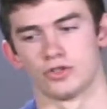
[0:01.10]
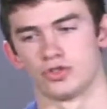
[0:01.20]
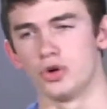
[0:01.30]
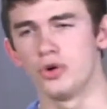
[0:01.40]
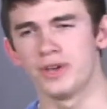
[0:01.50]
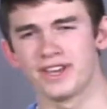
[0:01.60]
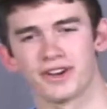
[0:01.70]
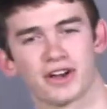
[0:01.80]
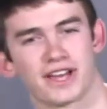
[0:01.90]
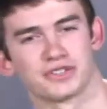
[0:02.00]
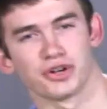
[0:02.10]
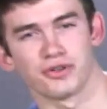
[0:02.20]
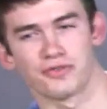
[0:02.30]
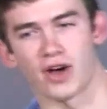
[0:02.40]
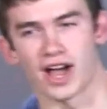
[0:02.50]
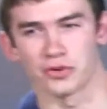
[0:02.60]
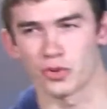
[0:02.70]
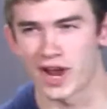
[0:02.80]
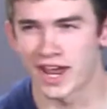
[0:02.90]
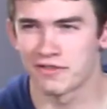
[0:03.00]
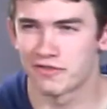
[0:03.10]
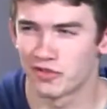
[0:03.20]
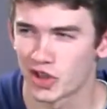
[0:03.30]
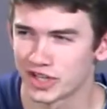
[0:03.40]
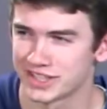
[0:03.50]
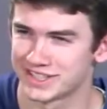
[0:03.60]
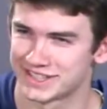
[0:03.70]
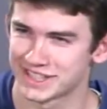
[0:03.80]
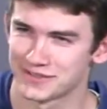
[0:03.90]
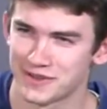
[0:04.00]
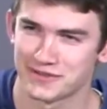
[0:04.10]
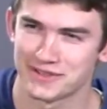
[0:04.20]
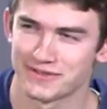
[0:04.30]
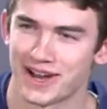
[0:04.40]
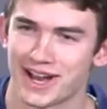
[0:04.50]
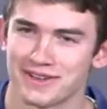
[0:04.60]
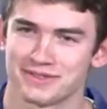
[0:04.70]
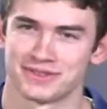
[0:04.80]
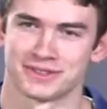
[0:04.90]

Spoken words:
So who here has heard of Iran Flight 655?